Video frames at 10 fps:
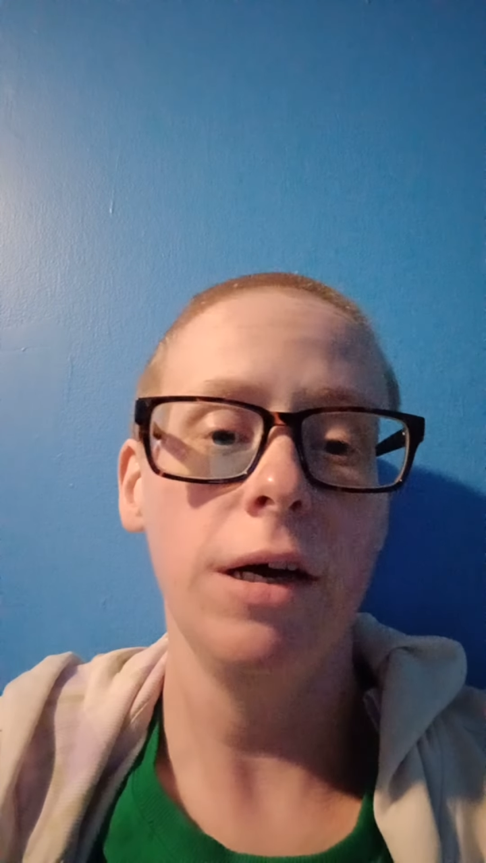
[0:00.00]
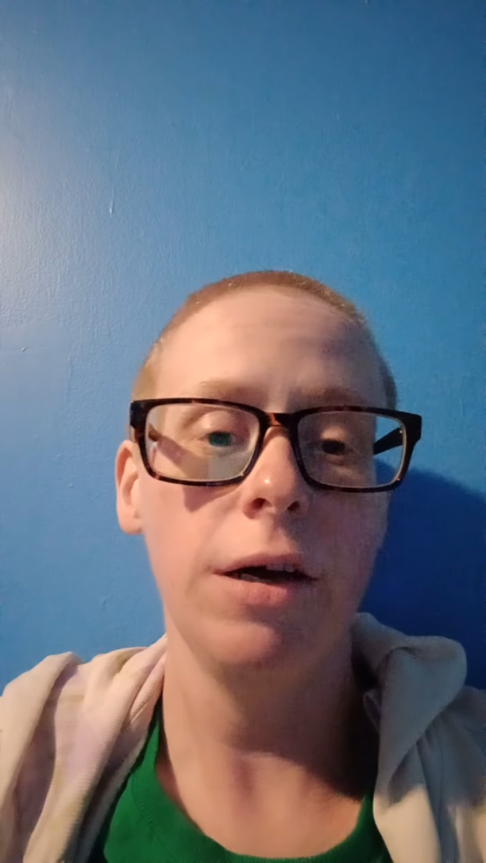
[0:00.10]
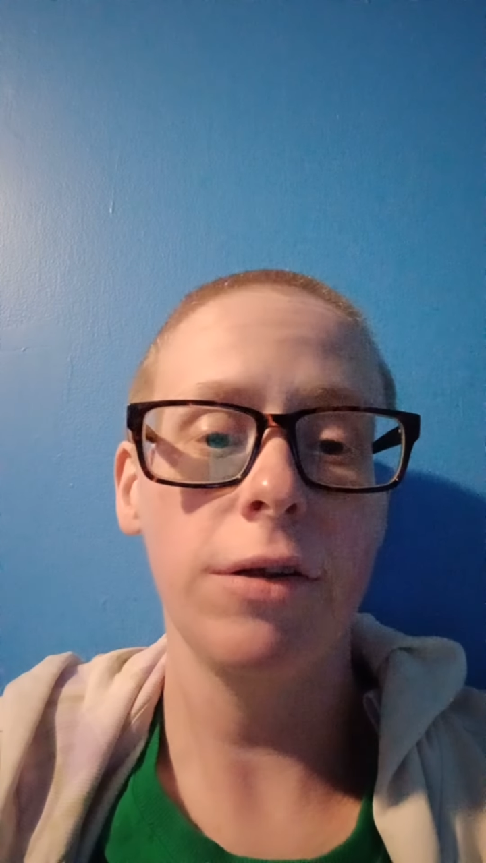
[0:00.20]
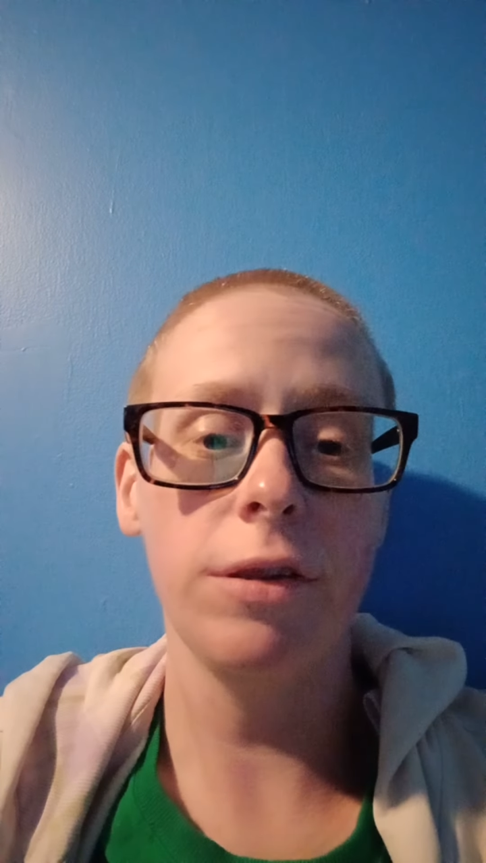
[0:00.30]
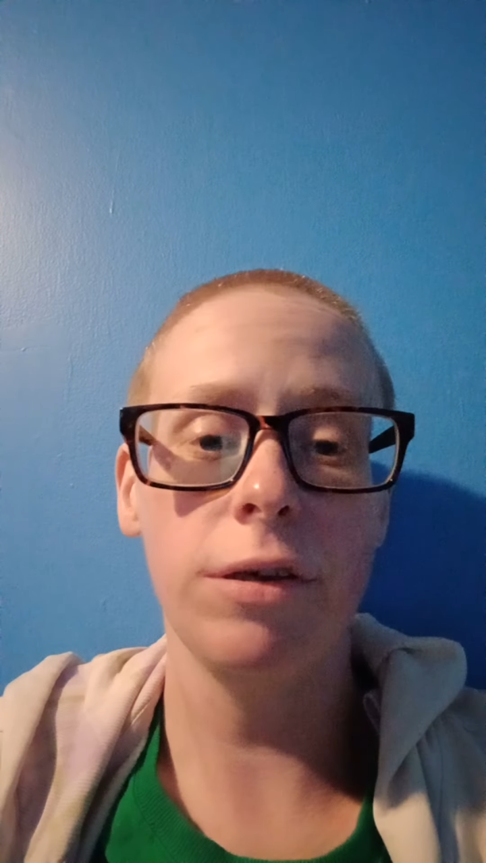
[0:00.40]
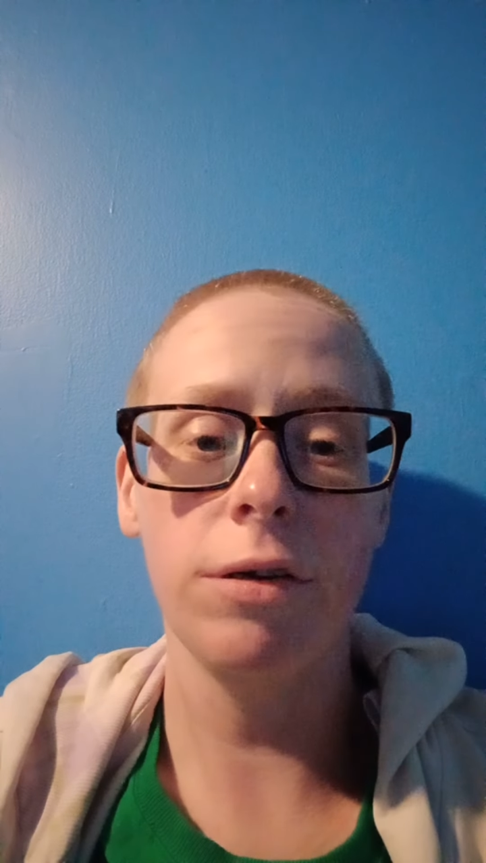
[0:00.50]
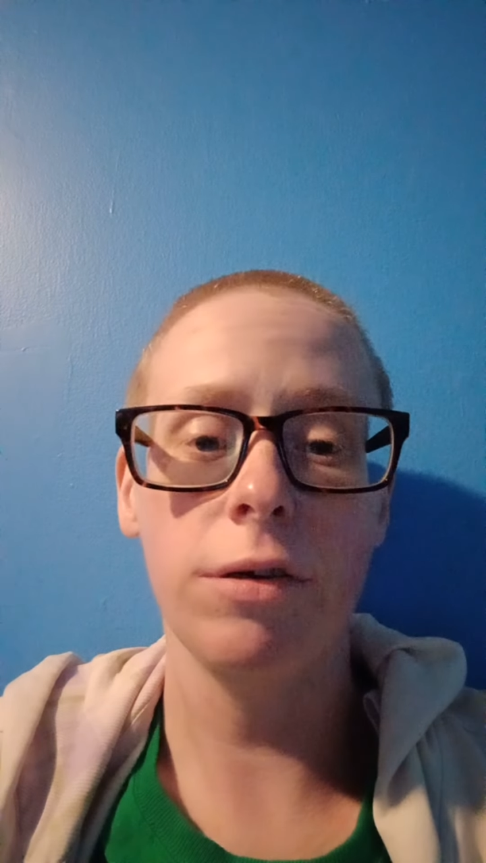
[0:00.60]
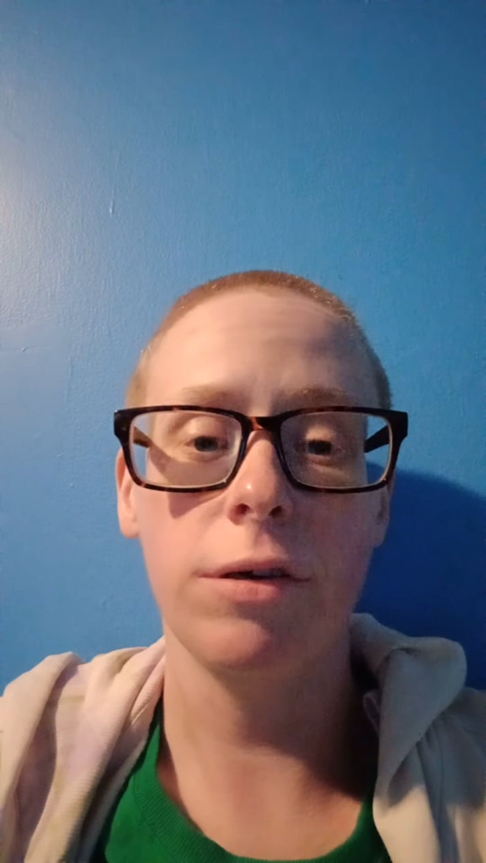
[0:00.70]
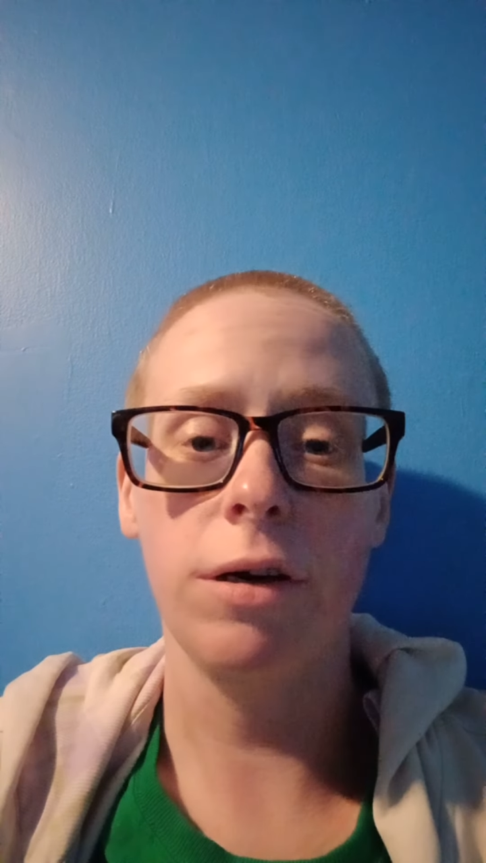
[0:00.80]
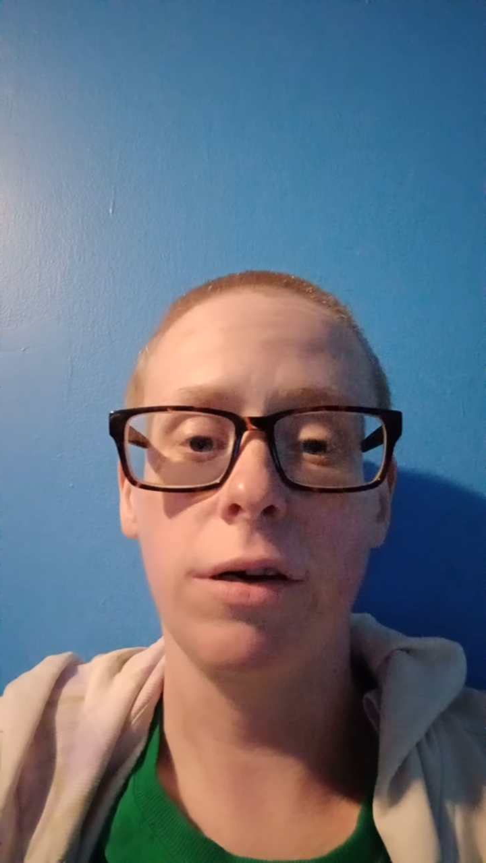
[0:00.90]

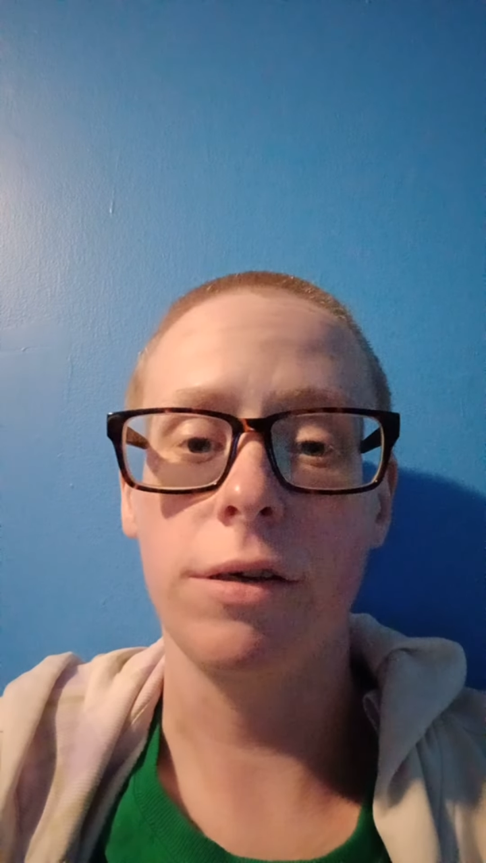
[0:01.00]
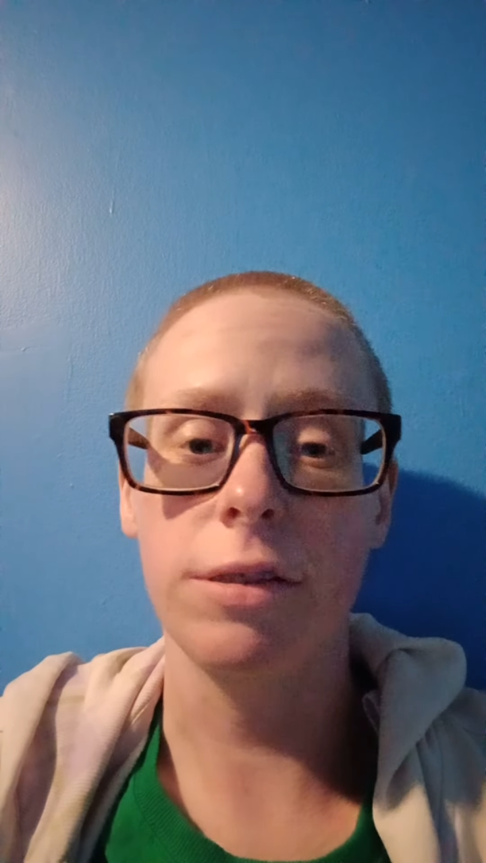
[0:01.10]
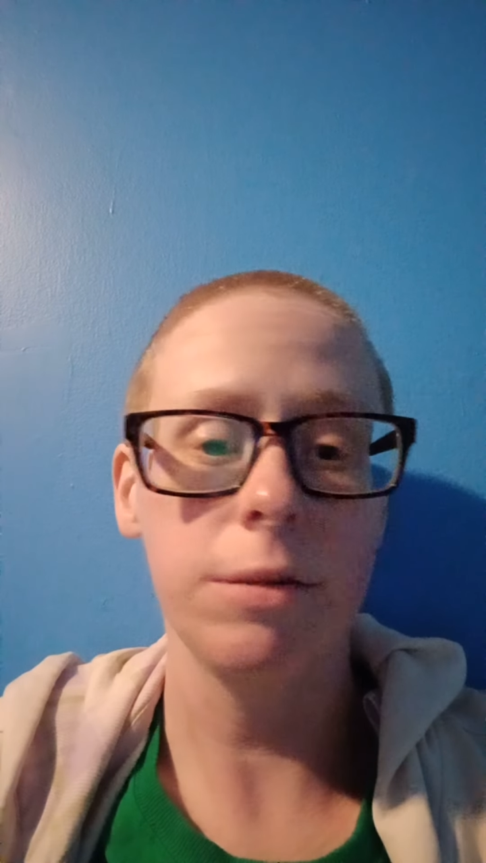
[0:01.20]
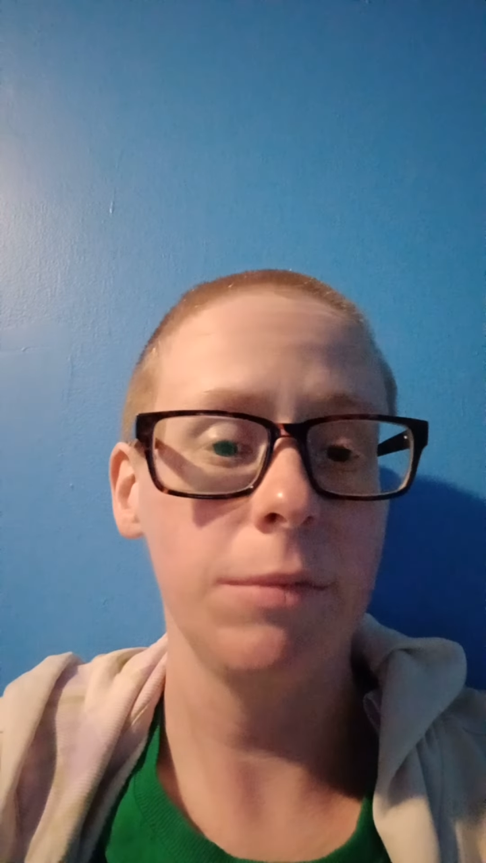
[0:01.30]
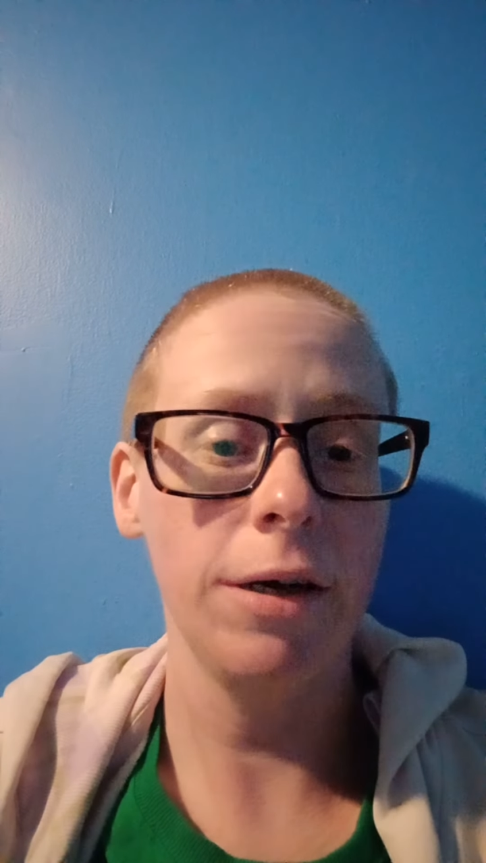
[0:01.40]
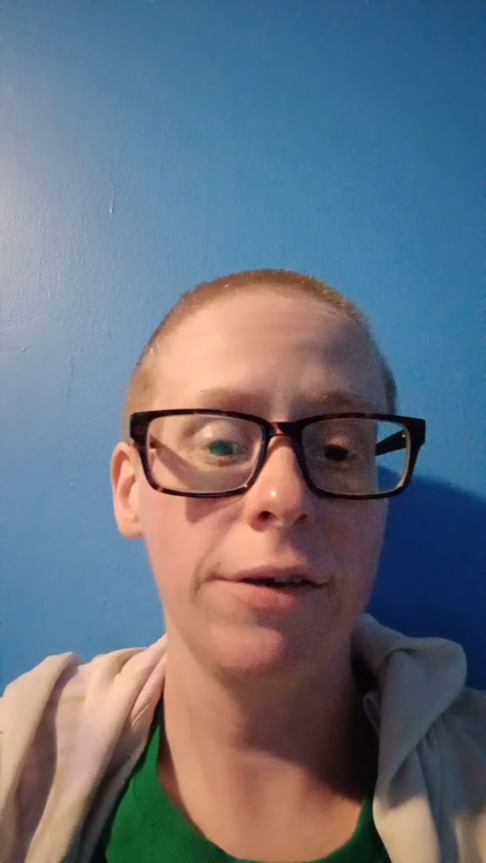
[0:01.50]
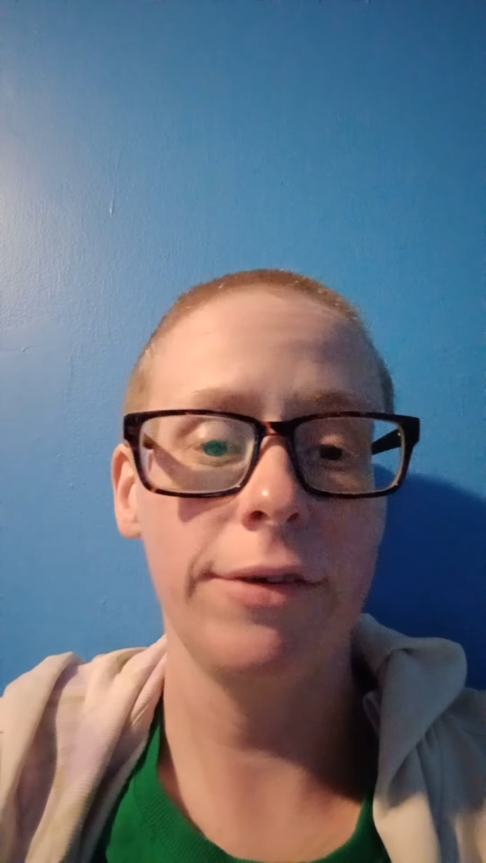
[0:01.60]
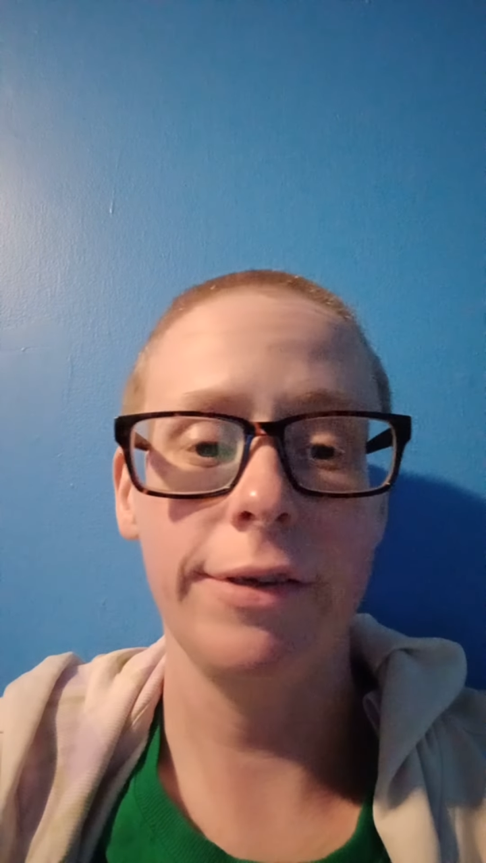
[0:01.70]
healthier smile